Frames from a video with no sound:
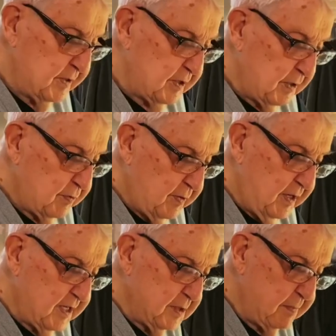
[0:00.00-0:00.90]
So there
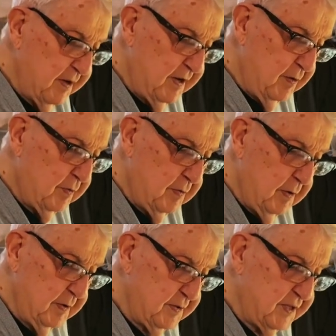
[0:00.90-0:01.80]
really has been no
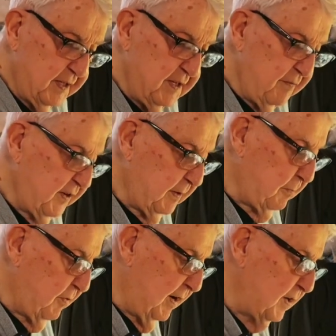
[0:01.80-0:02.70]
significant
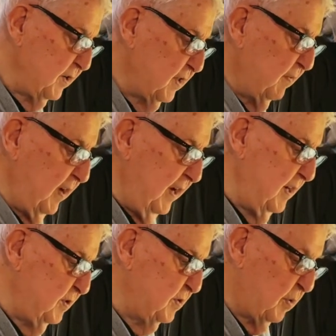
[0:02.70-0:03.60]
progress of
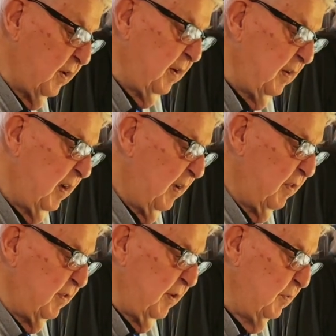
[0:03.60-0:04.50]
any sort
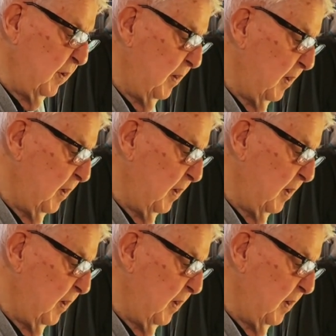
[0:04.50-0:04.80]
other than